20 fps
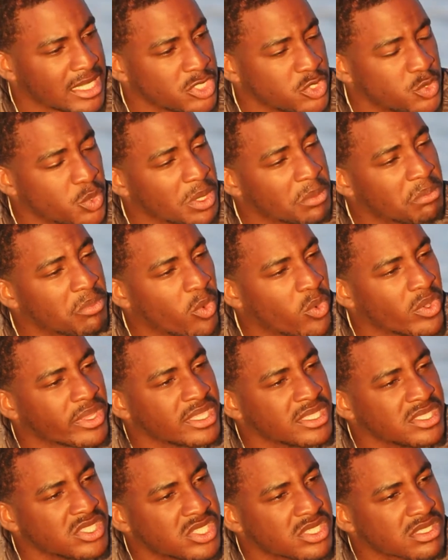doing more
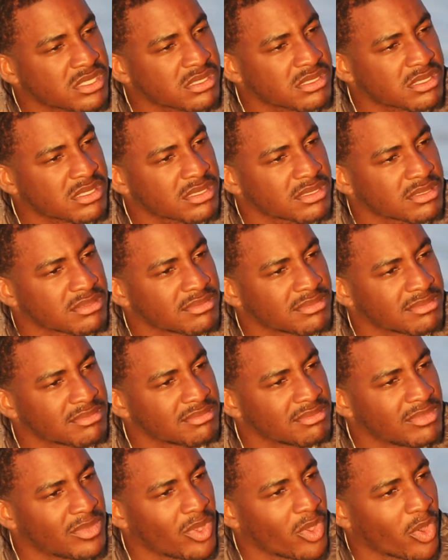than just
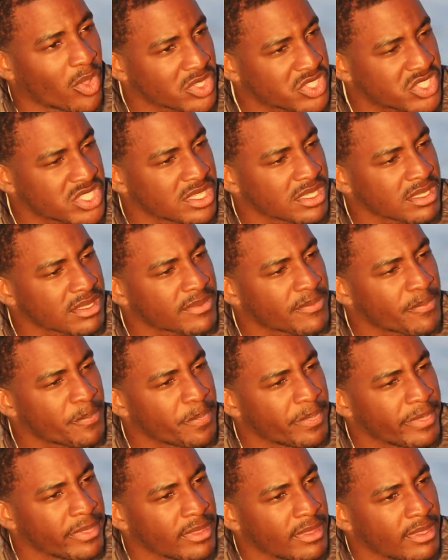lodging,
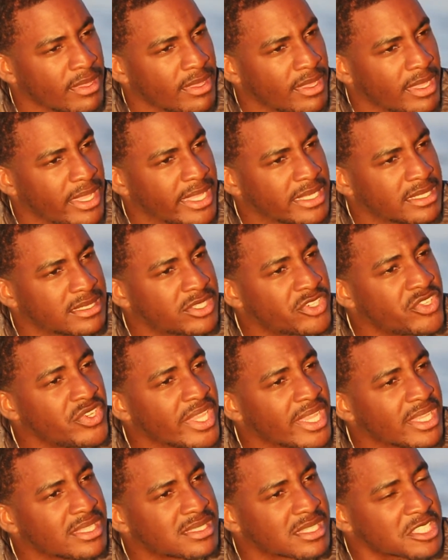it
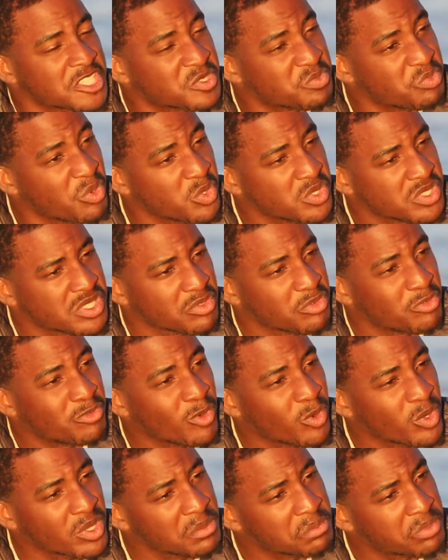creates exposure
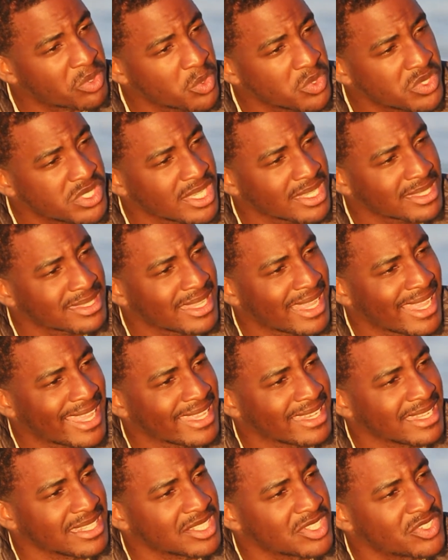for the project,
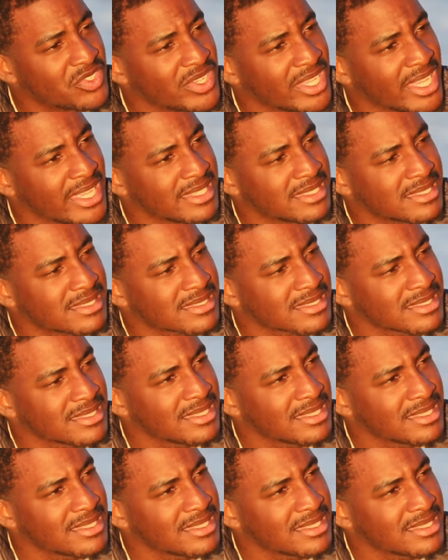and it creates